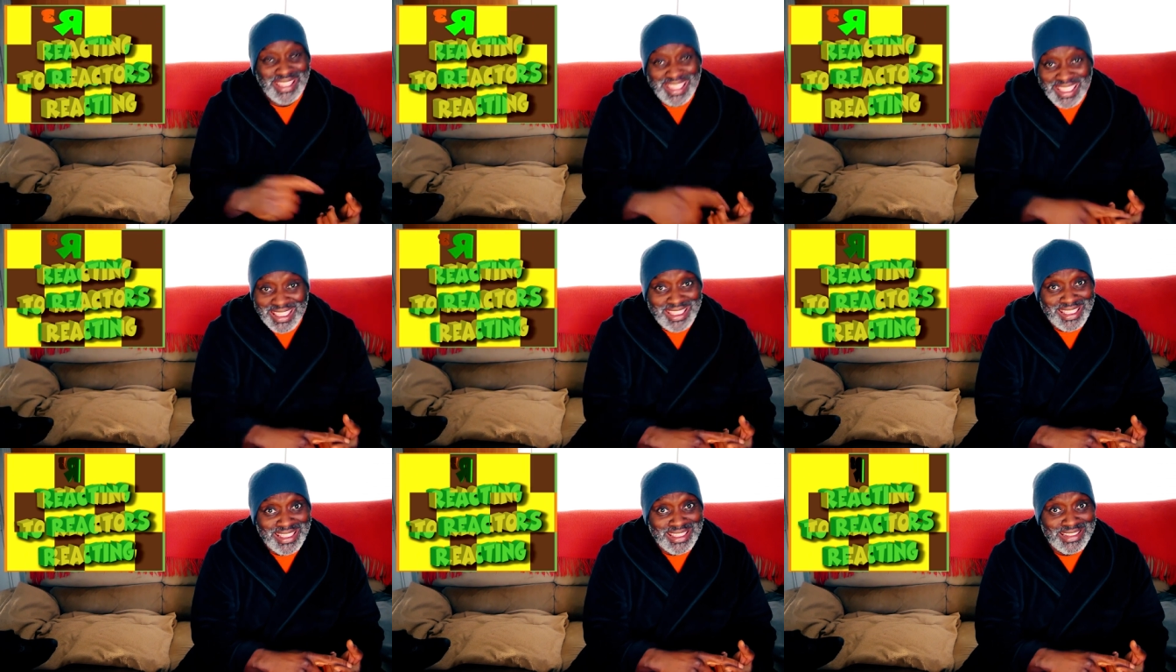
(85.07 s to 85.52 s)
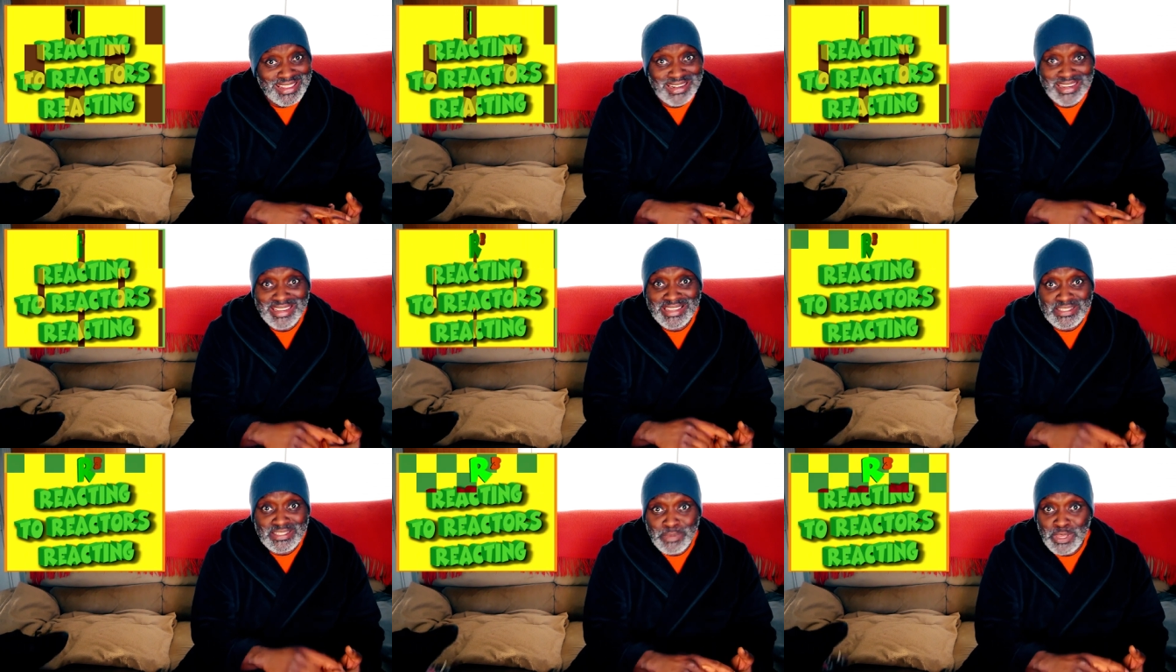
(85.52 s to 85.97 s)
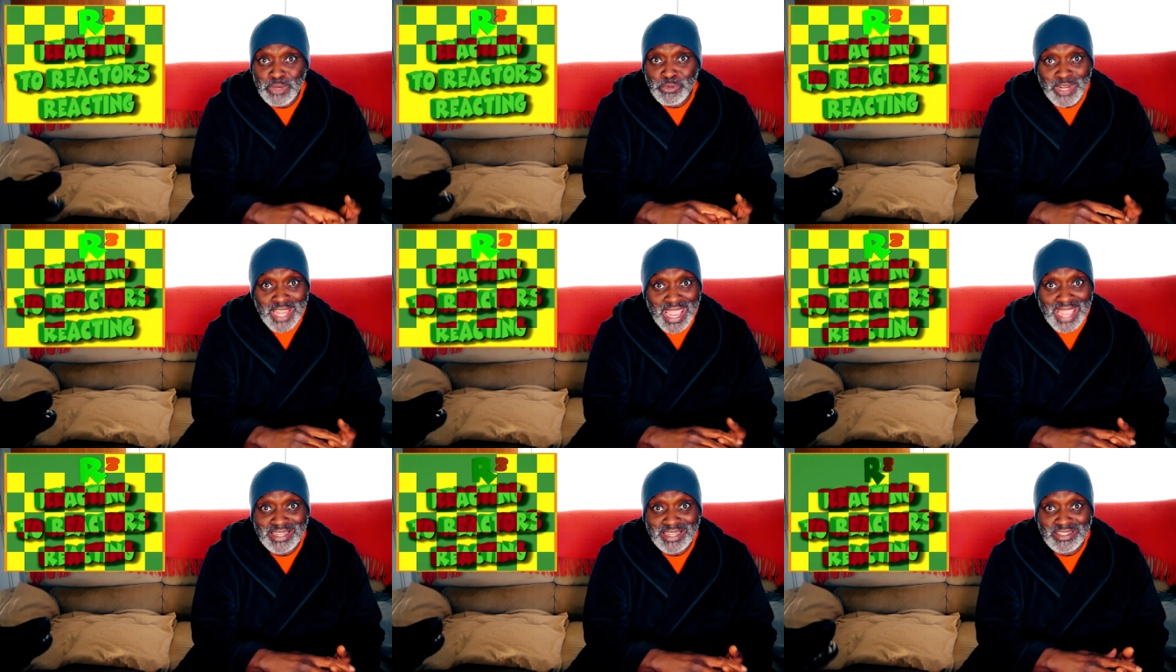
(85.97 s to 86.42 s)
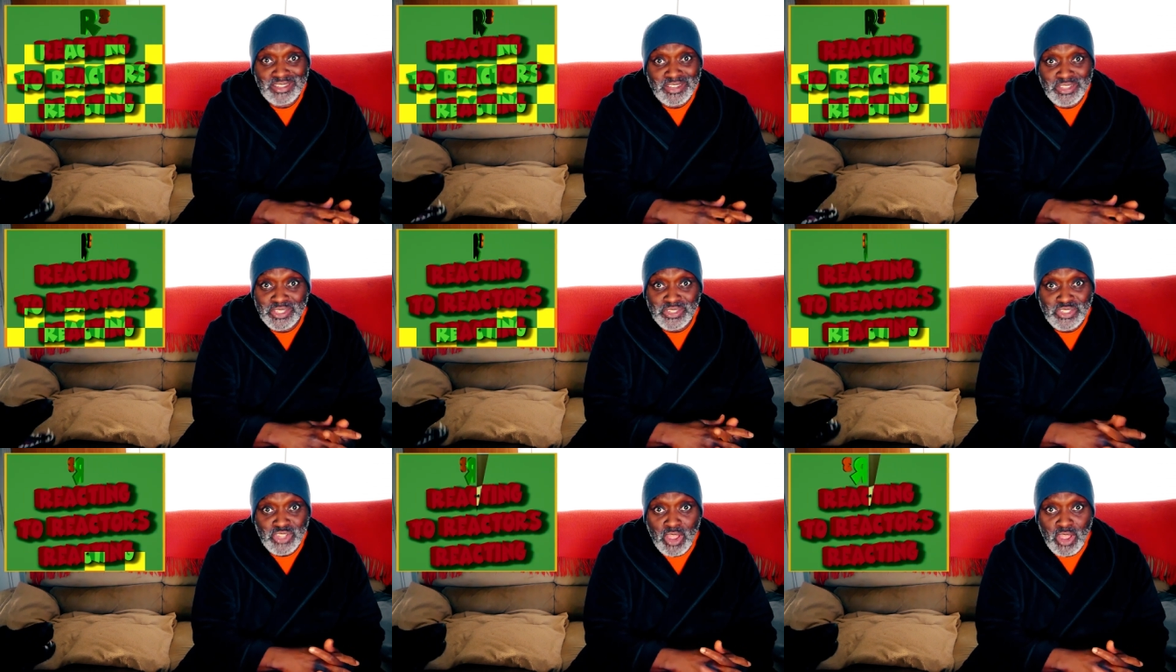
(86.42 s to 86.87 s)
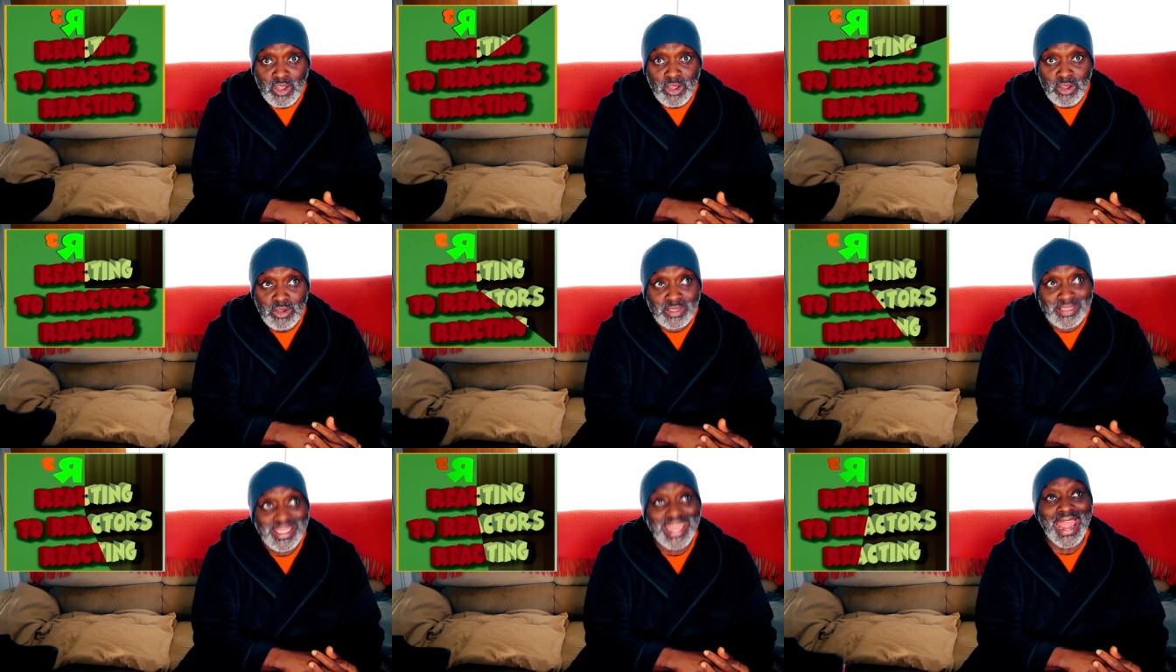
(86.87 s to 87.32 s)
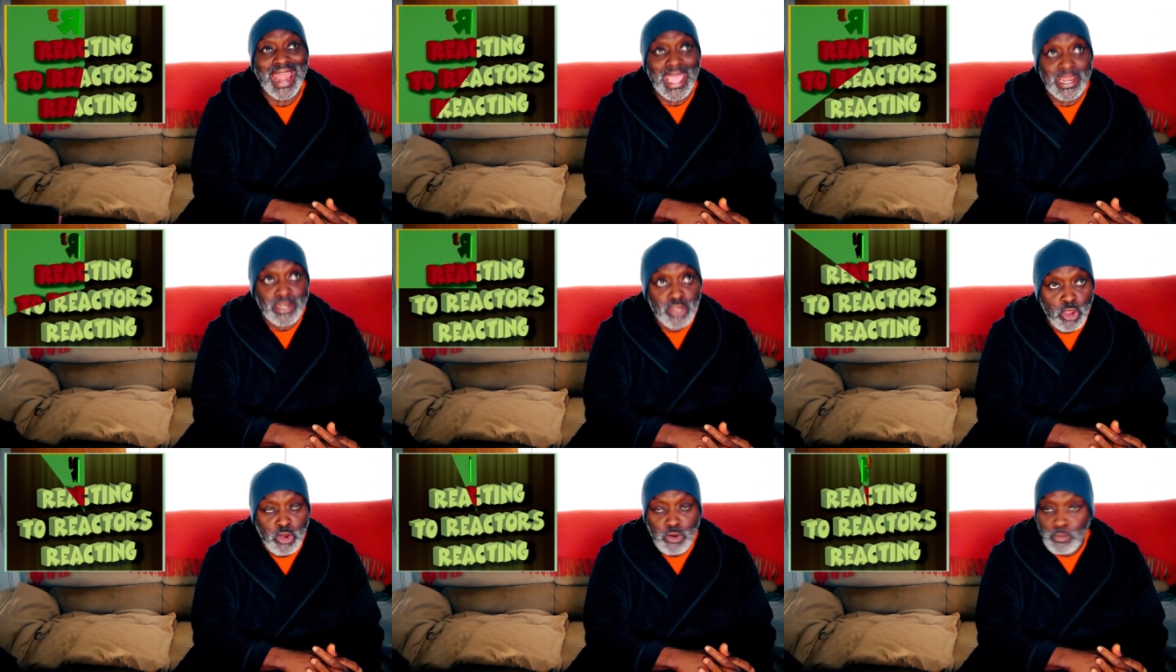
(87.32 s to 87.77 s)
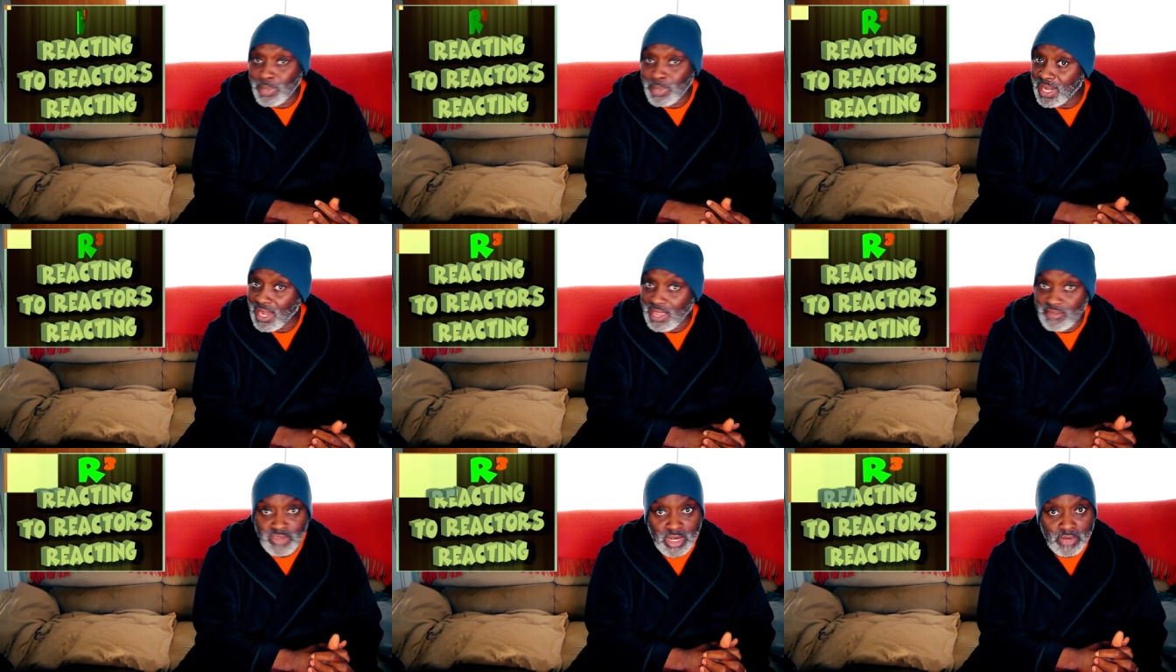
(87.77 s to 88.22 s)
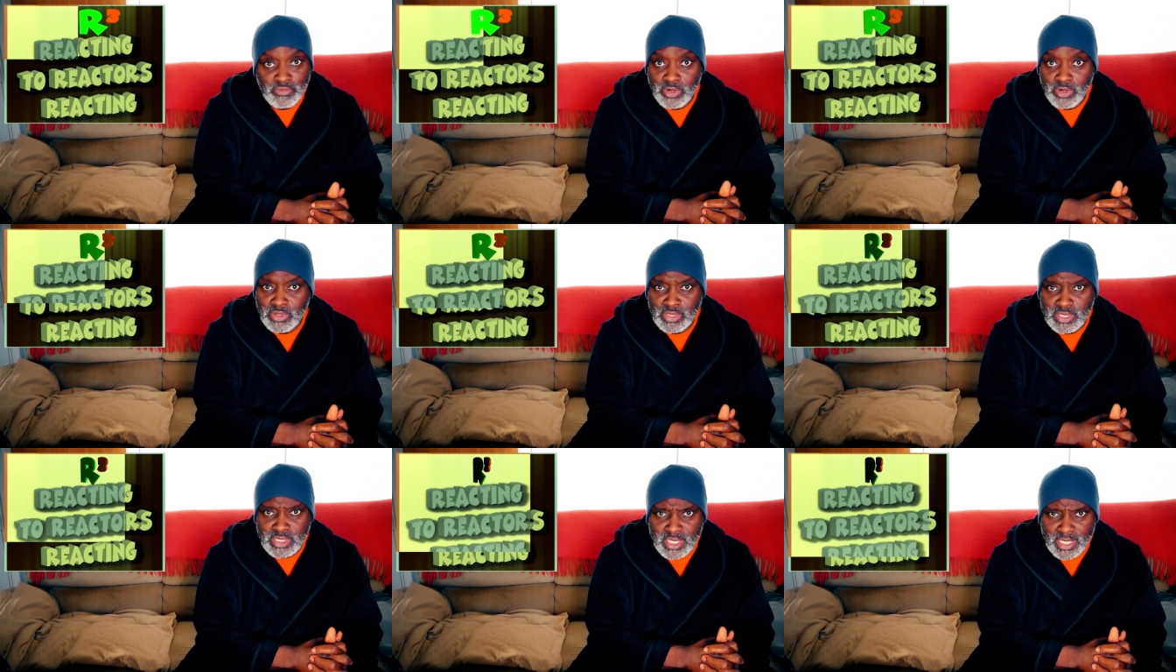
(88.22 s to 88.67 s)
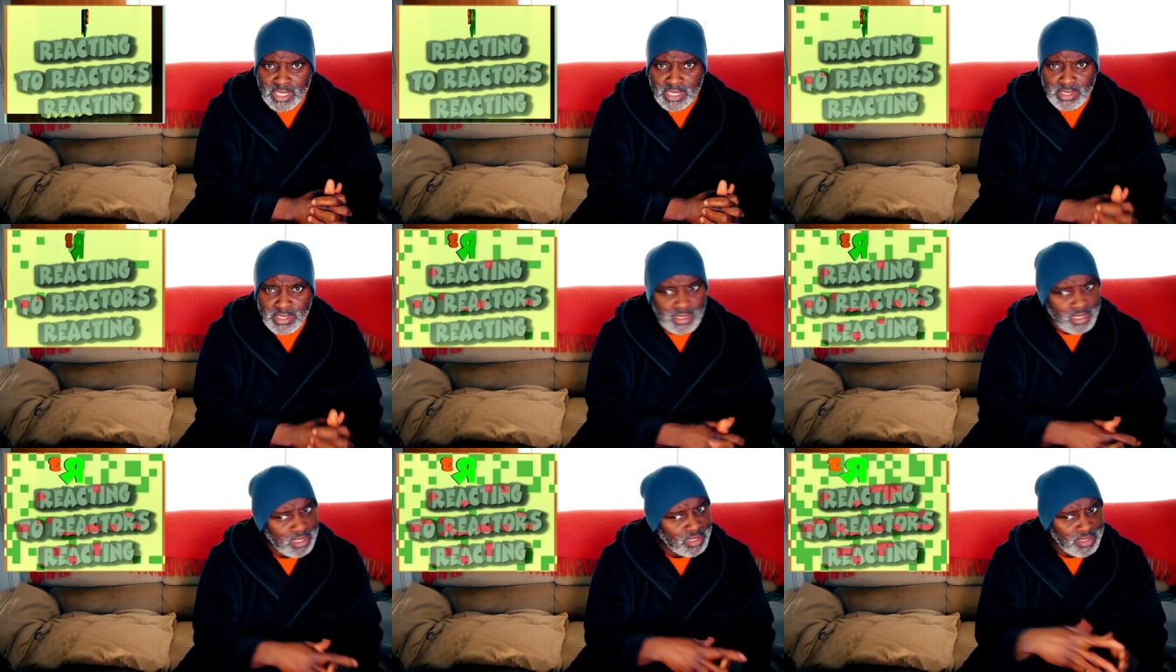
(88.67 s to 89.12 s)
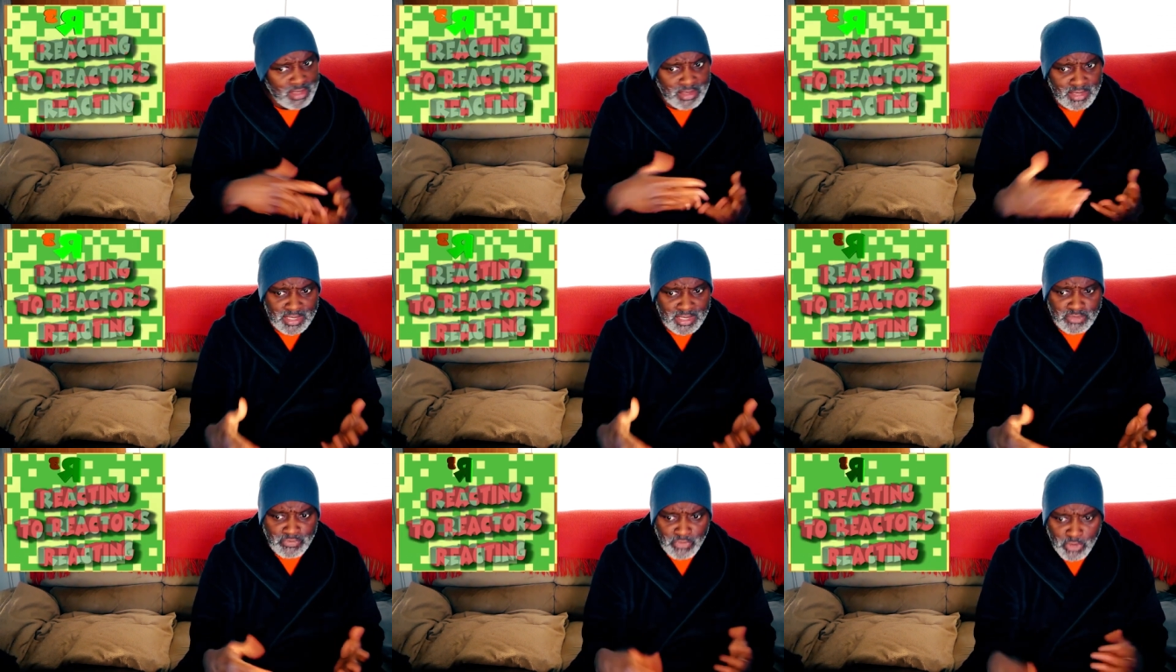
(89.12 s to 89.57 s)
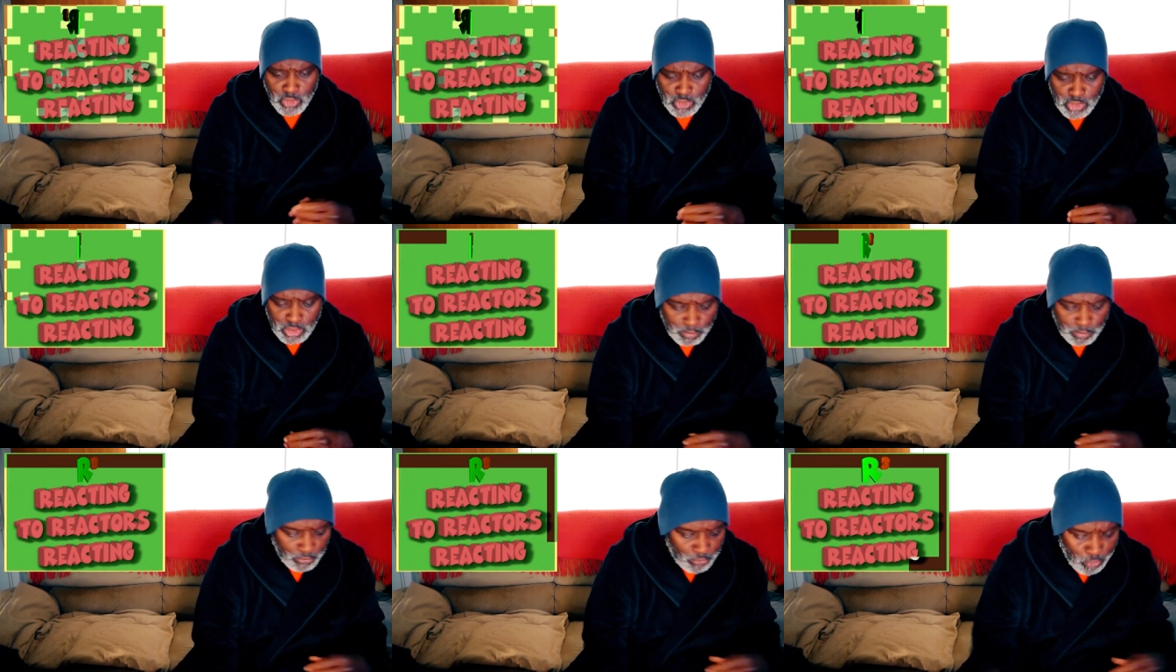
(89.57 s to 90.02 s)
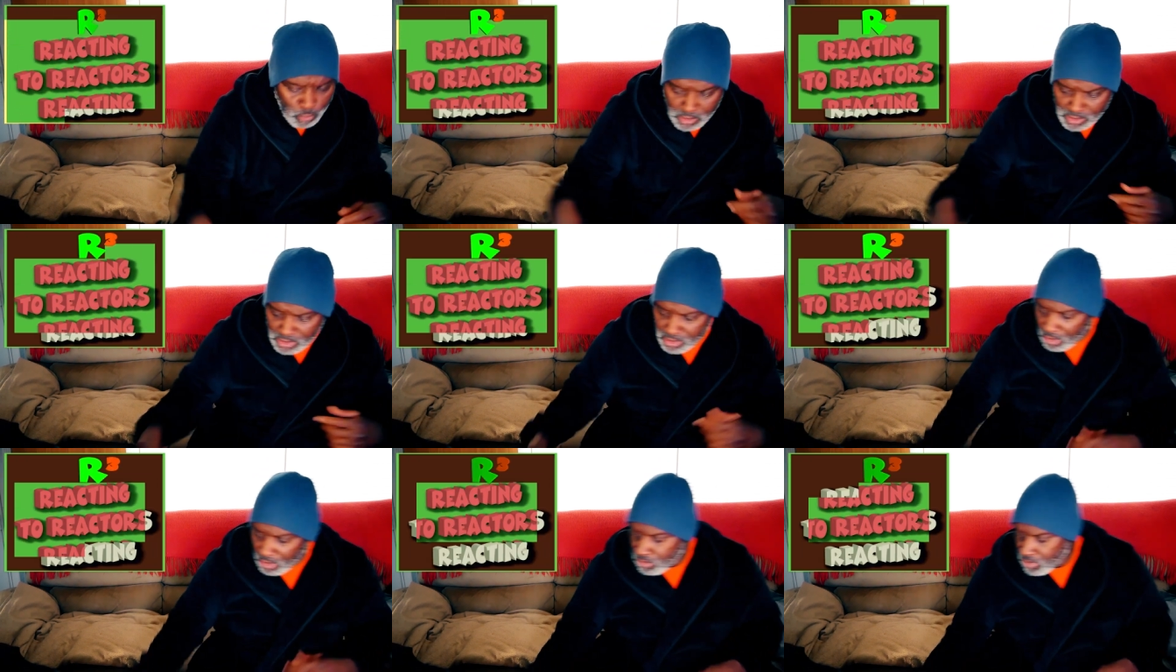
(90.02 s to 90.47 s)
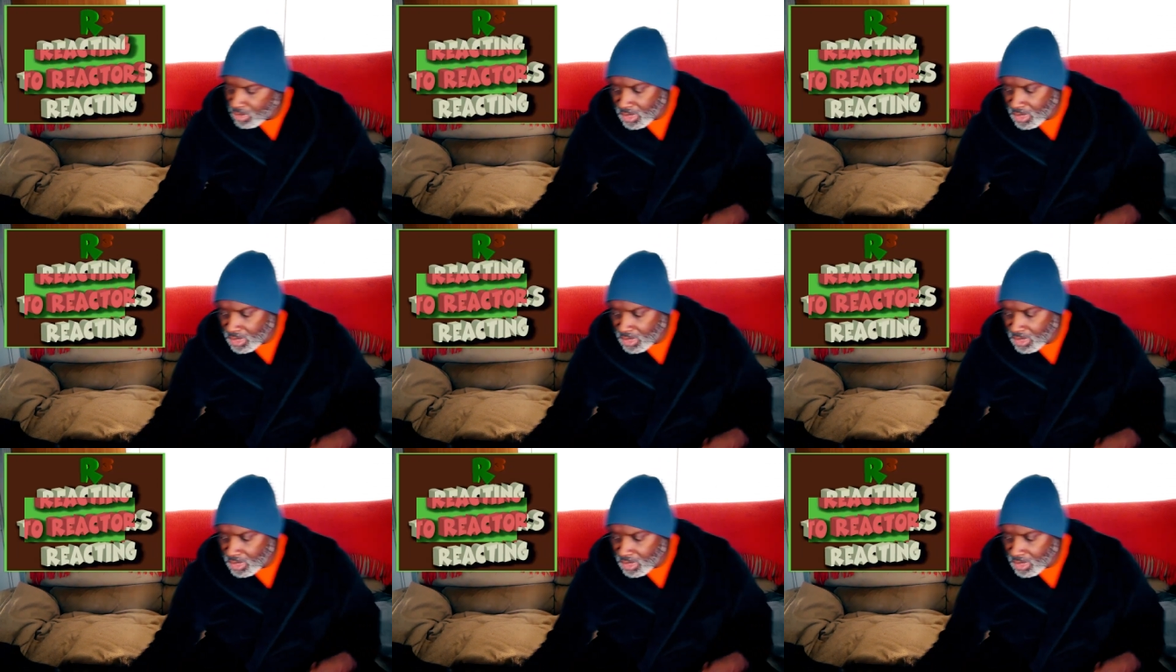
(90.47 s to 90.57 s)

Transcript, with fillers: and it's me reacting to the song that I know, but I've never seen this version before. So